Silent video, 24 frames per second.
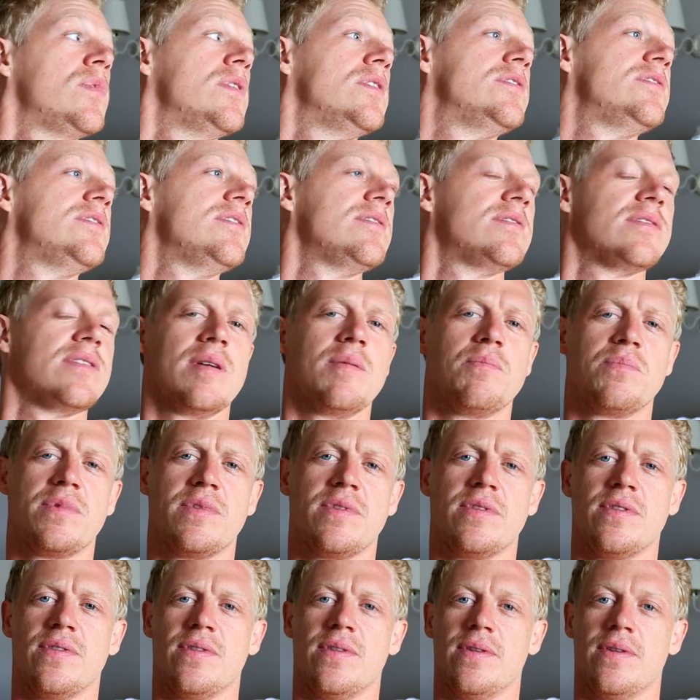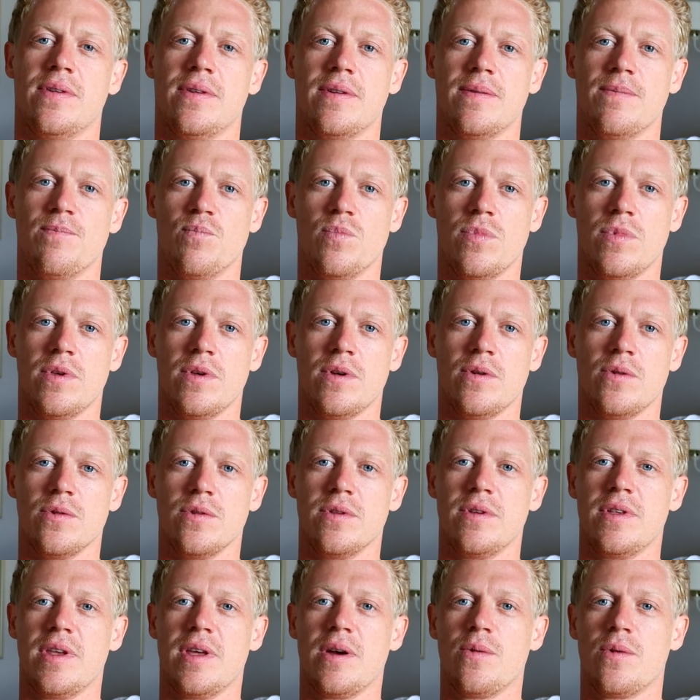She slept
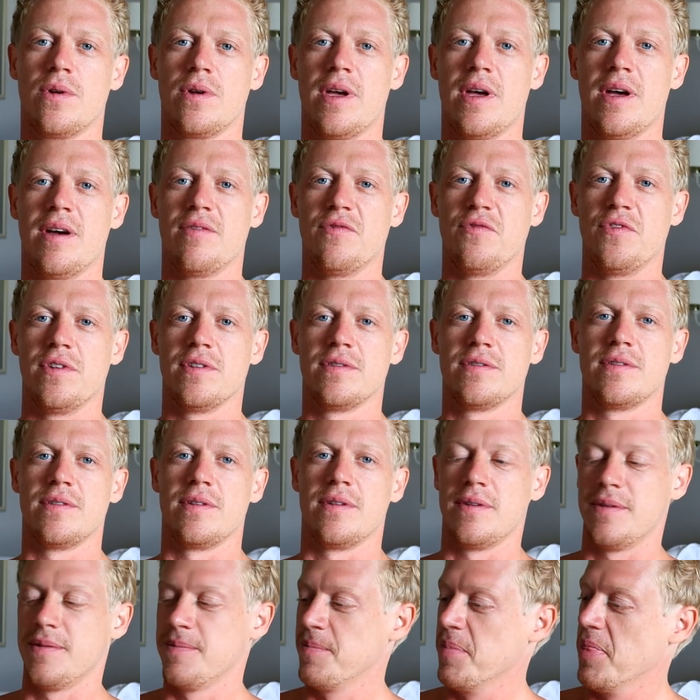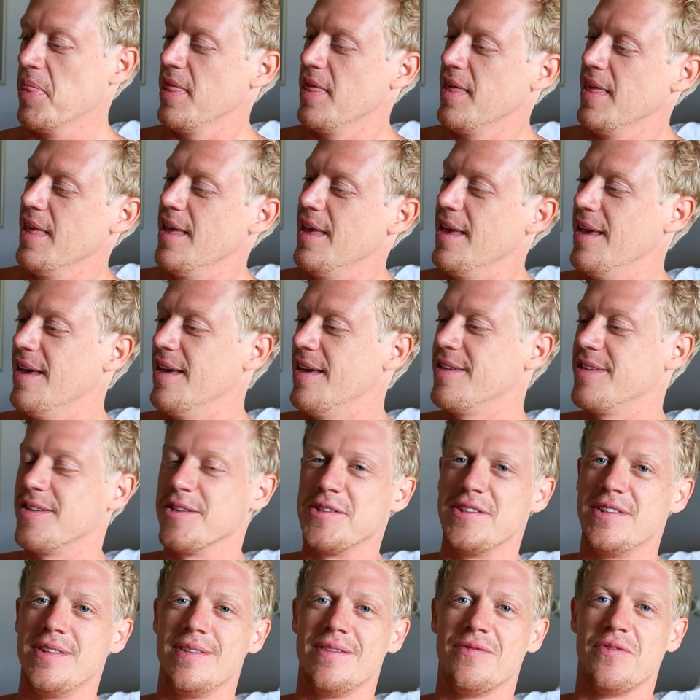only an hour and a half yesterday, so
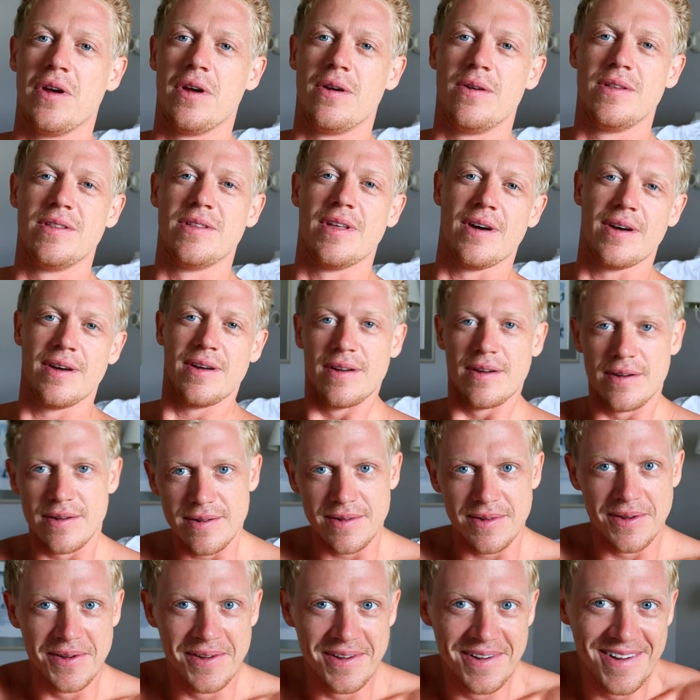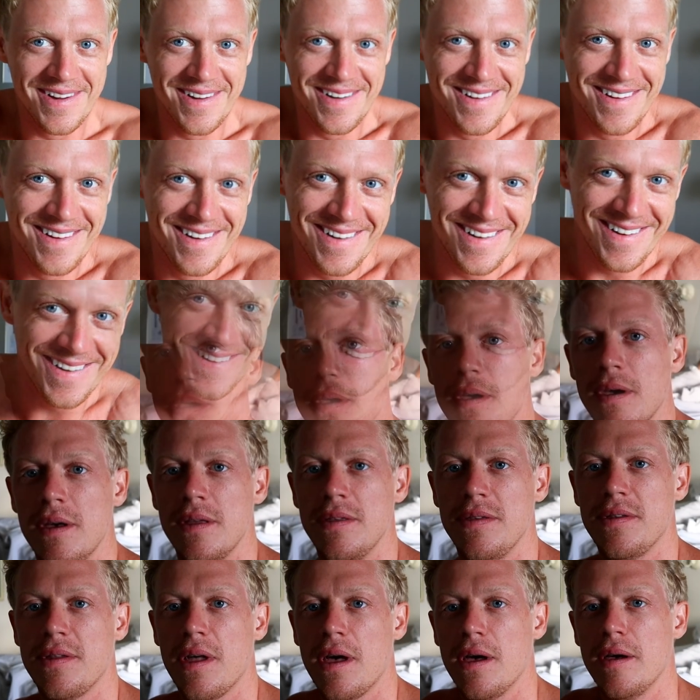she's very tired.
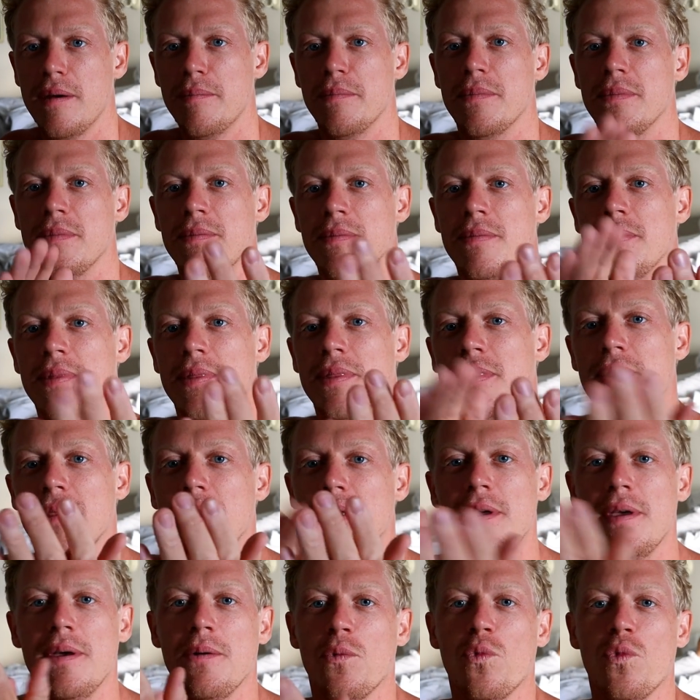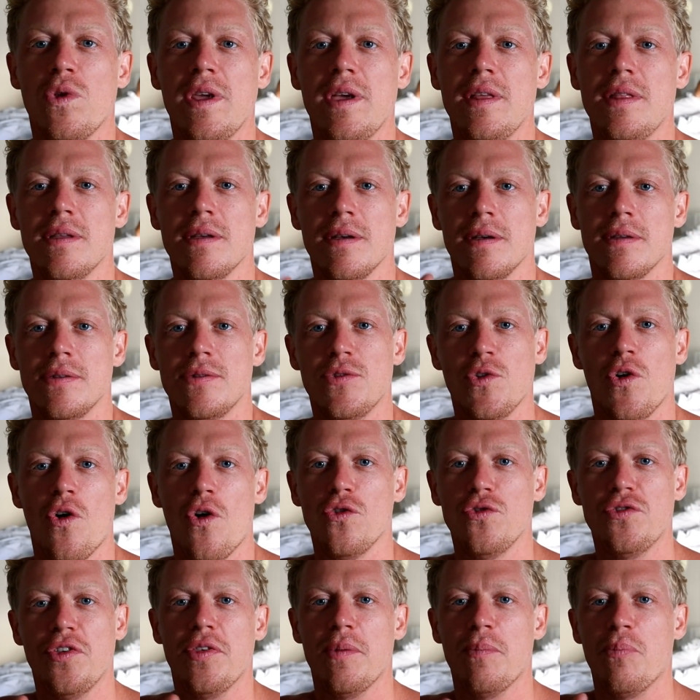It's time. We need to
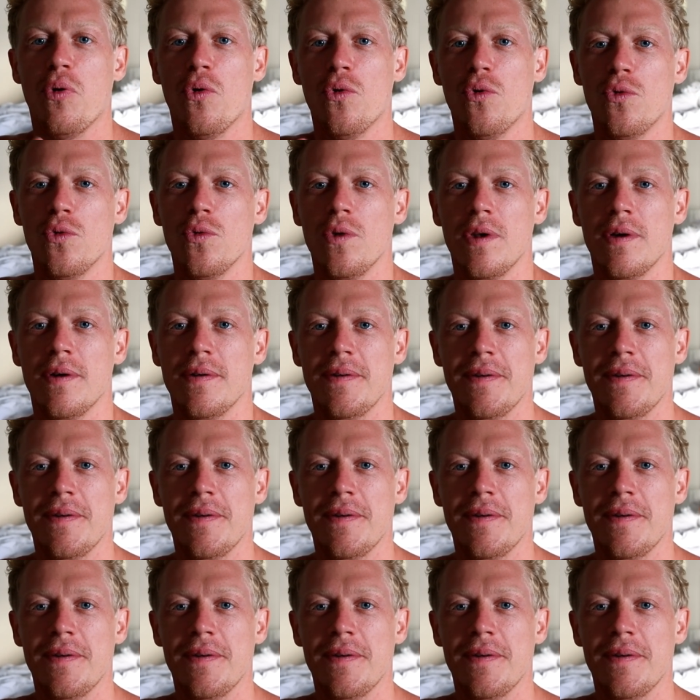go to the pool.